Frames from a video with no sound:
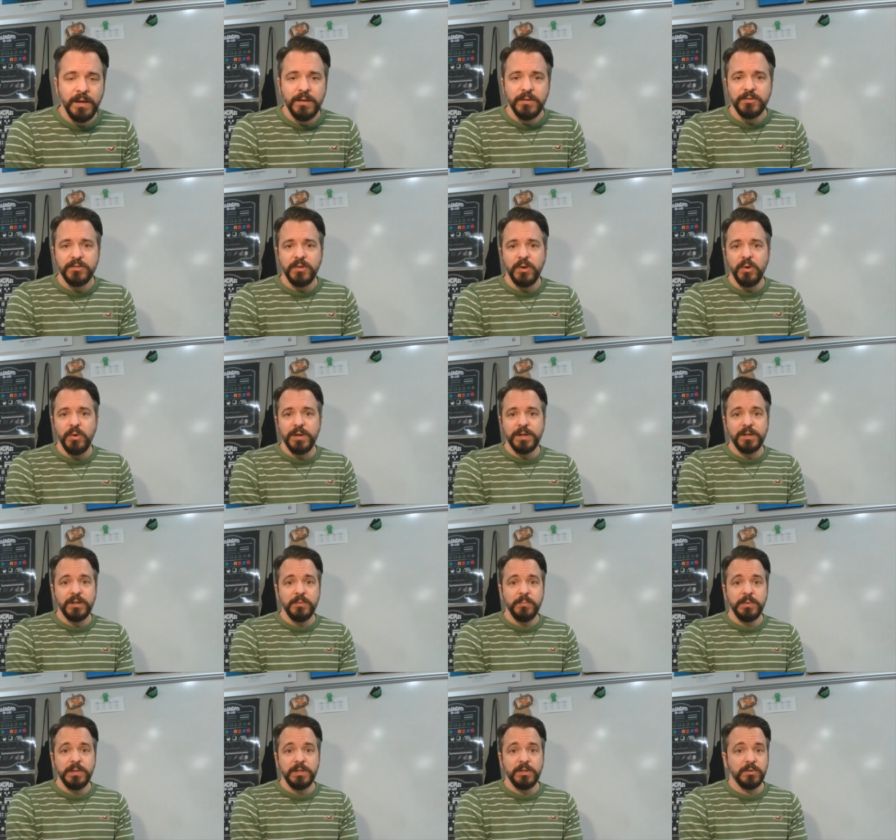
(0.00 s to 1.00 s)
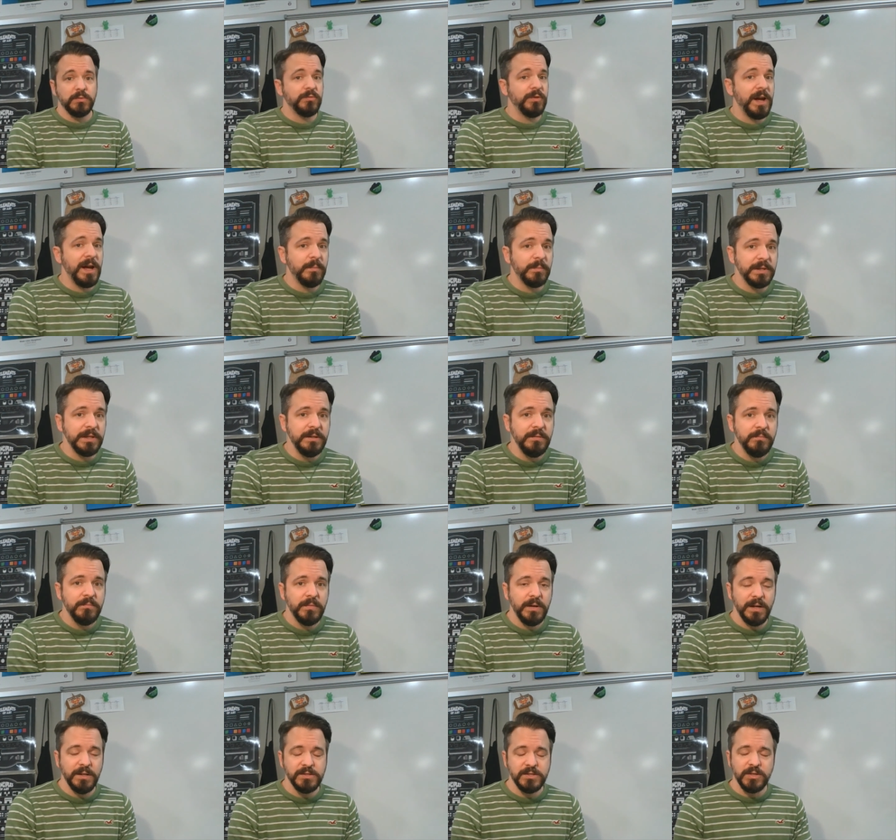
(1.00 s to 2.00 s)
So it could be your family,
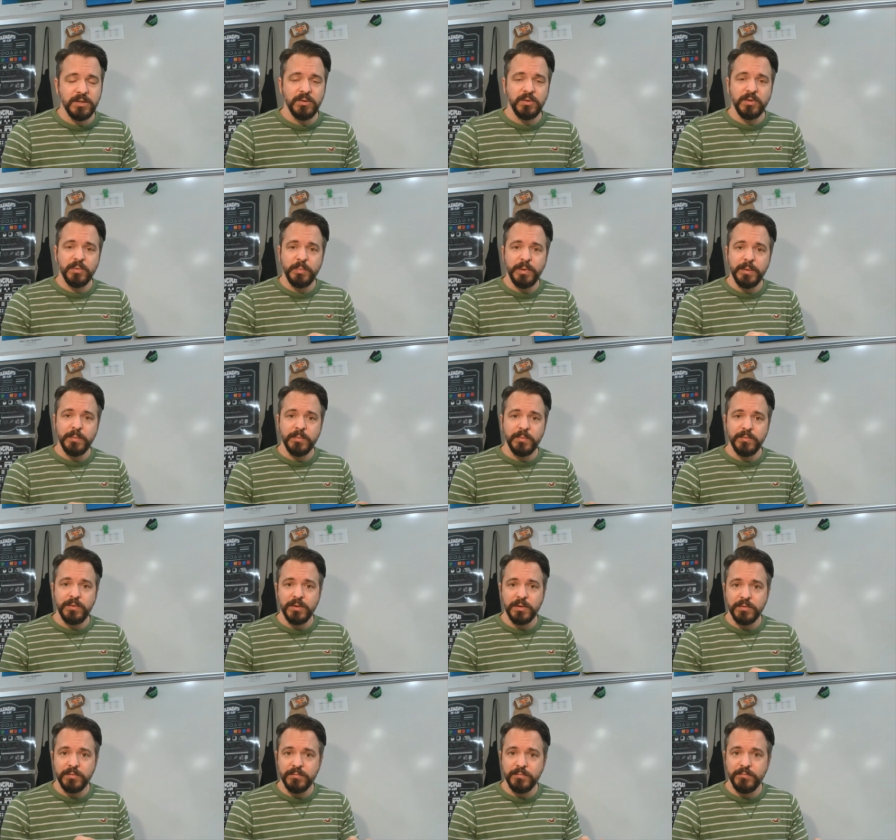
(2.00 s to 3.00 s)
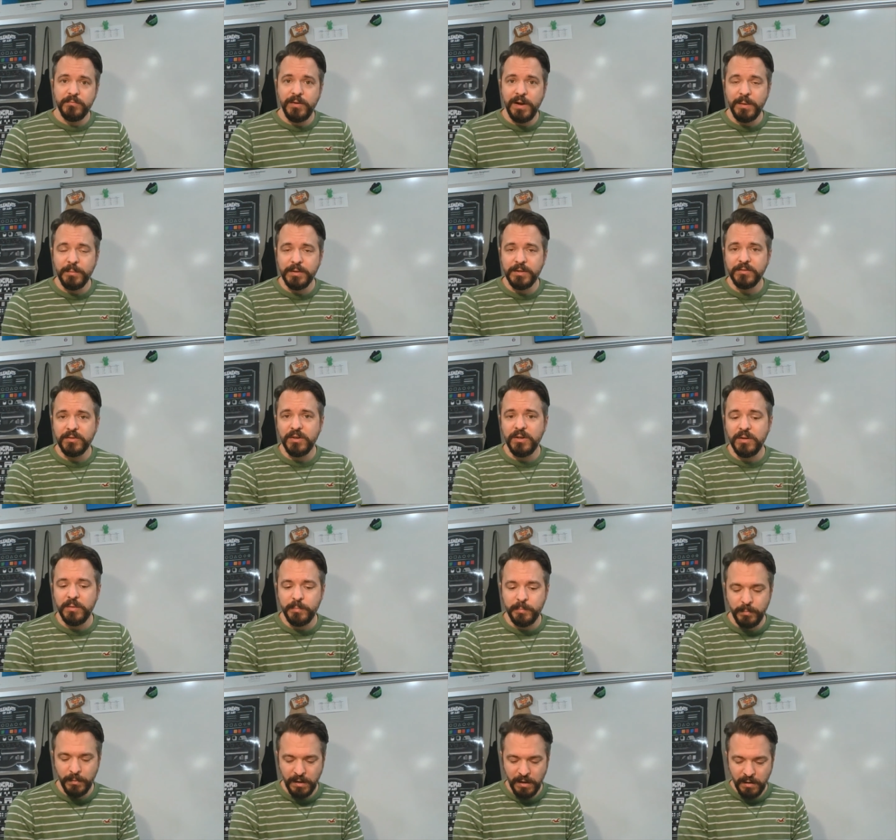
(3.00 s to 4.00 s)
and so your family is
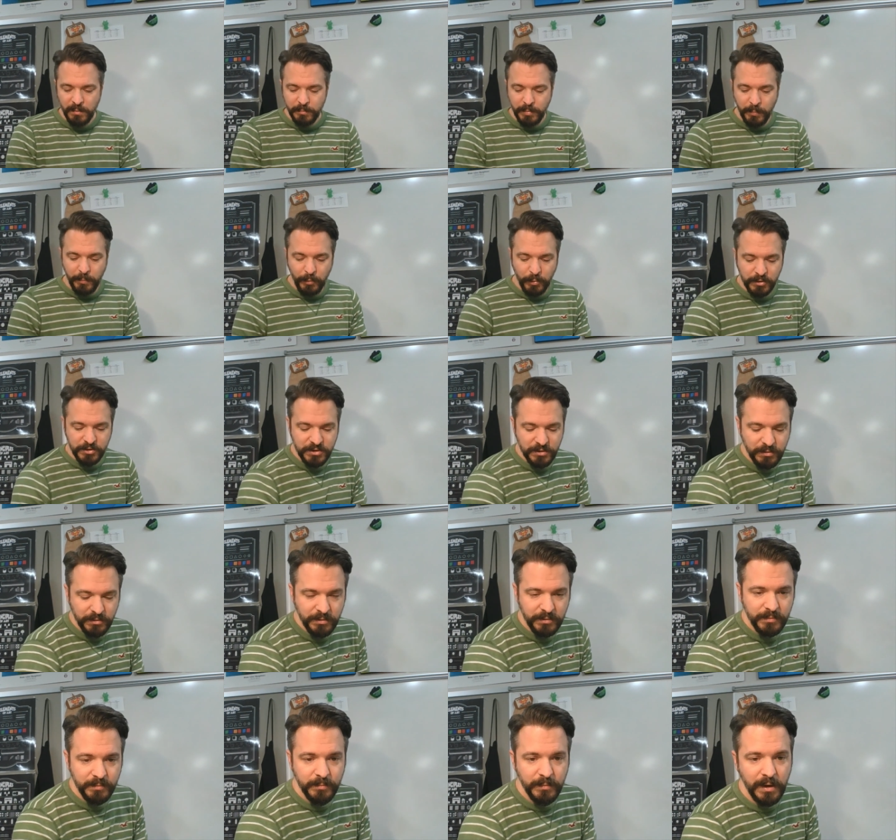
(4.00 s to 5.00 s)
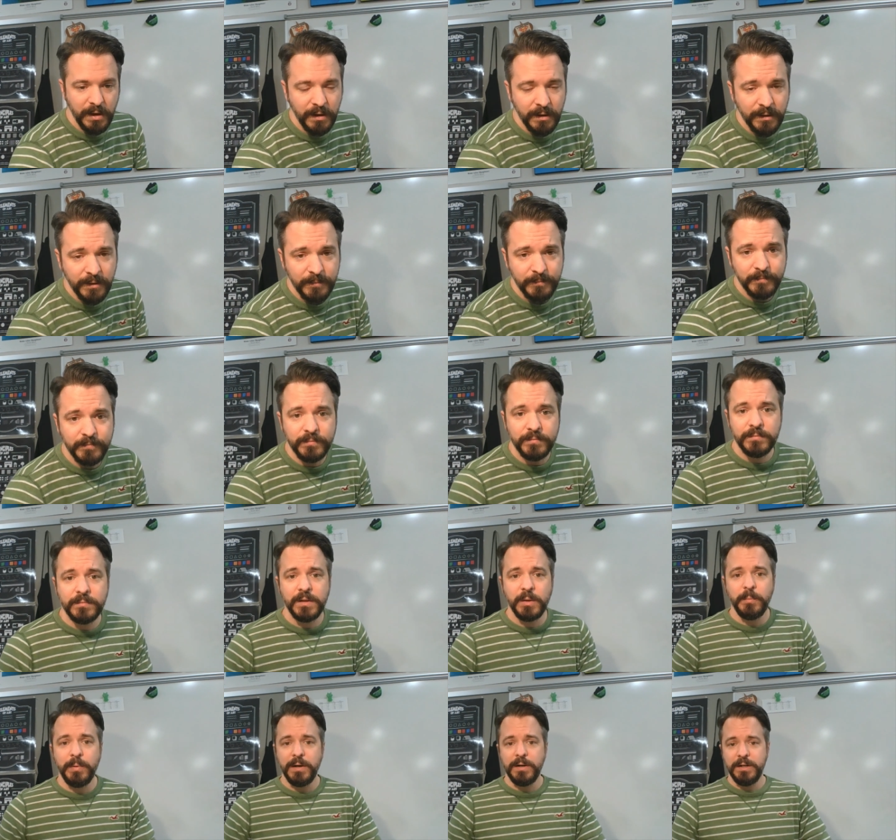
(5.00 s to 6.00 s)
all proportional
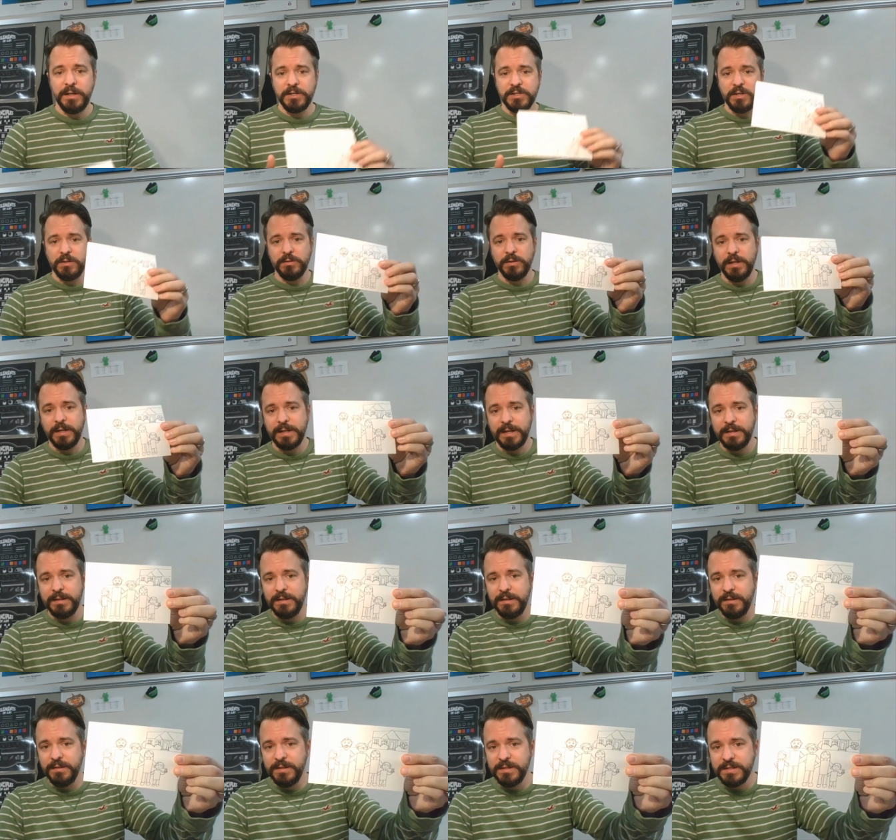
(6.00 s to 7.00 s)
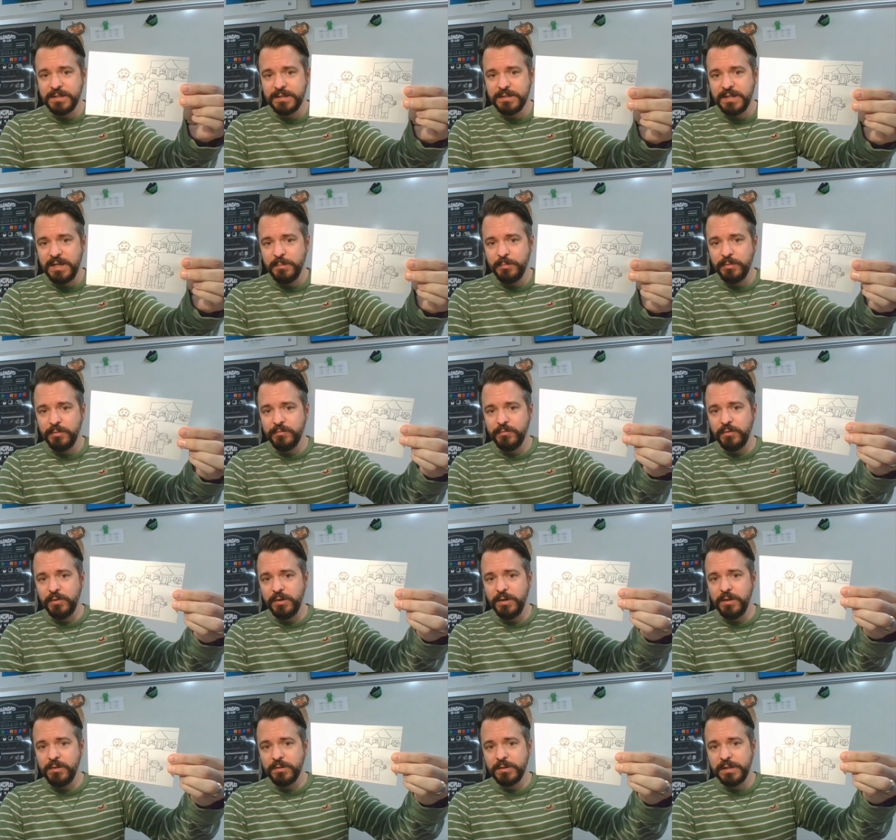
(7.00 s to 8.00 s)
compared to each other, like I did in this example for
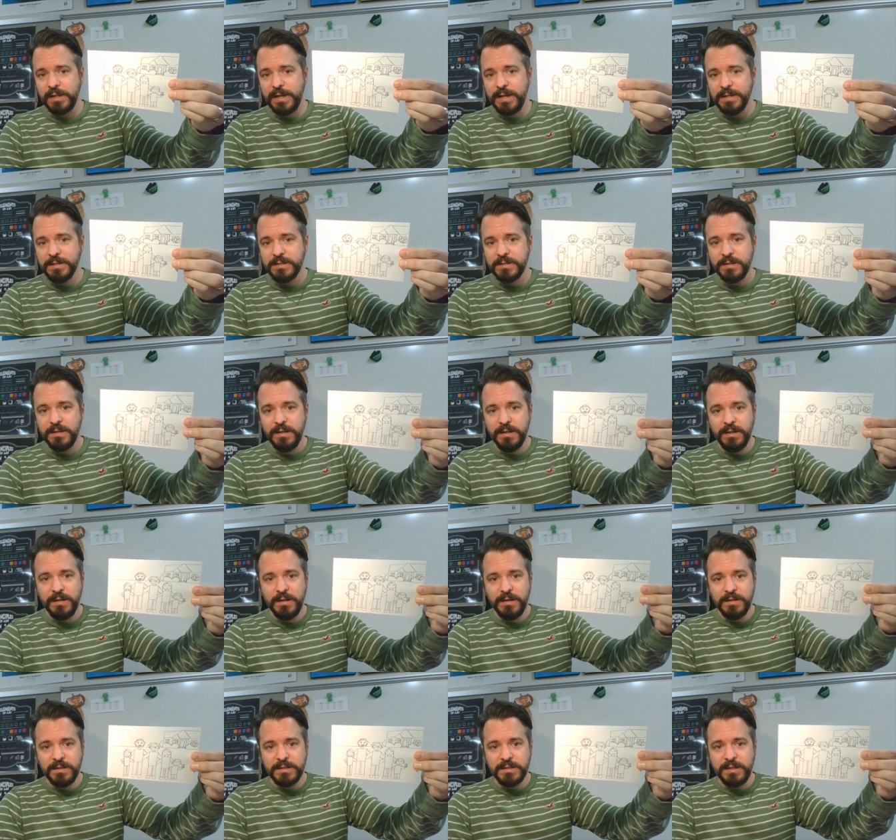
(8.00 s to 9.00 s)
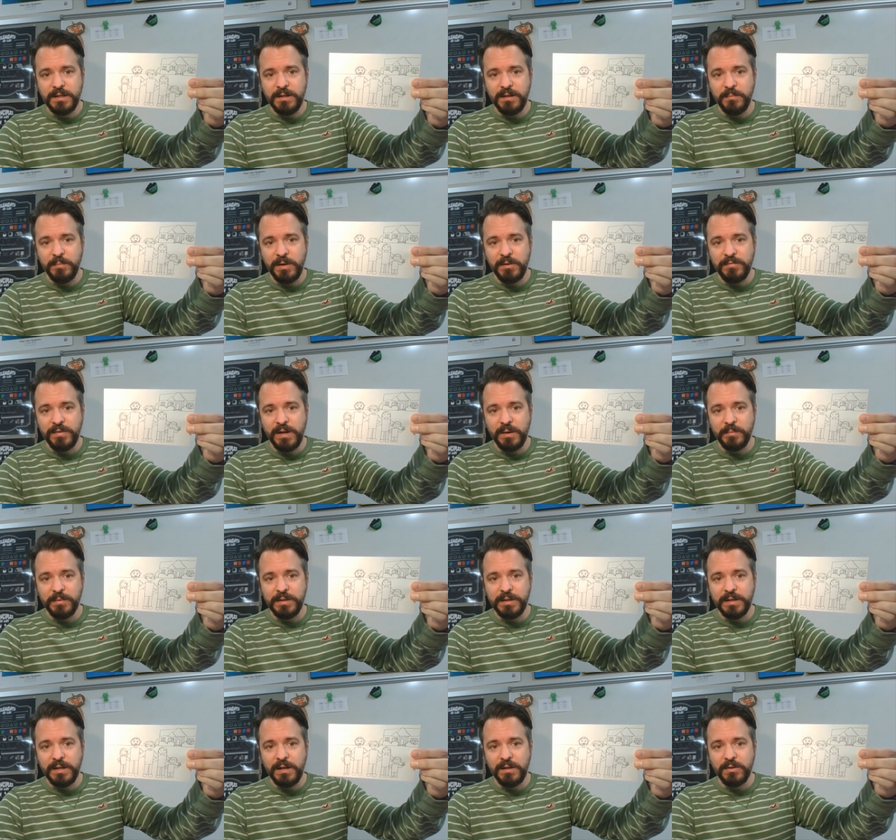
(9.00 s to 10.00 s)
another class. See how my
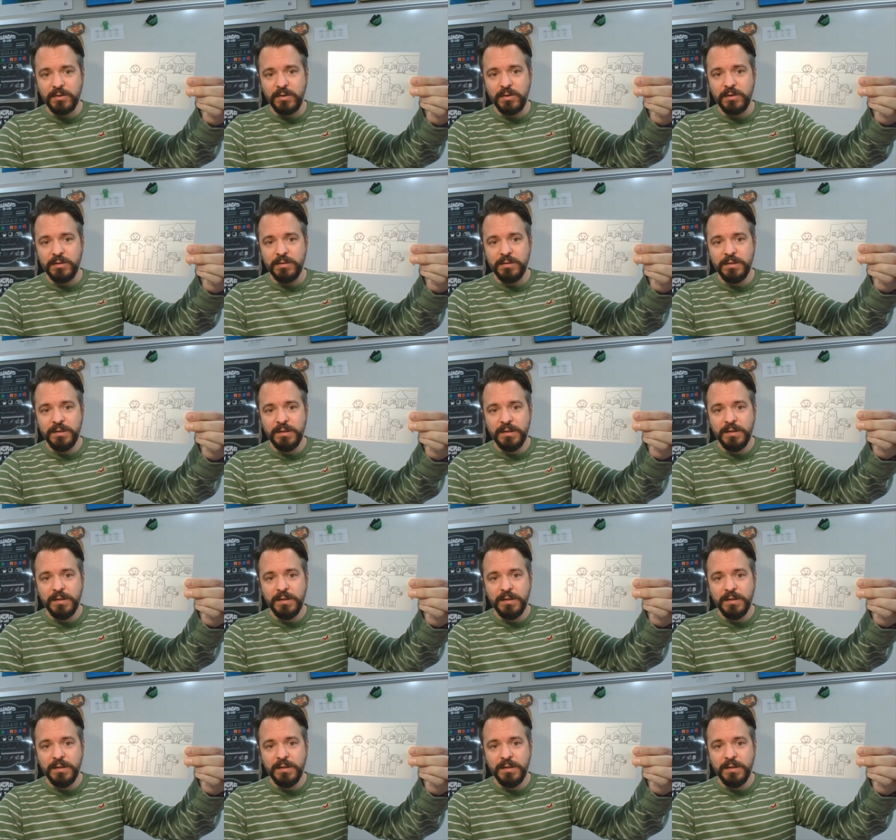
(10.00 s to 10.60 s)
family and I are all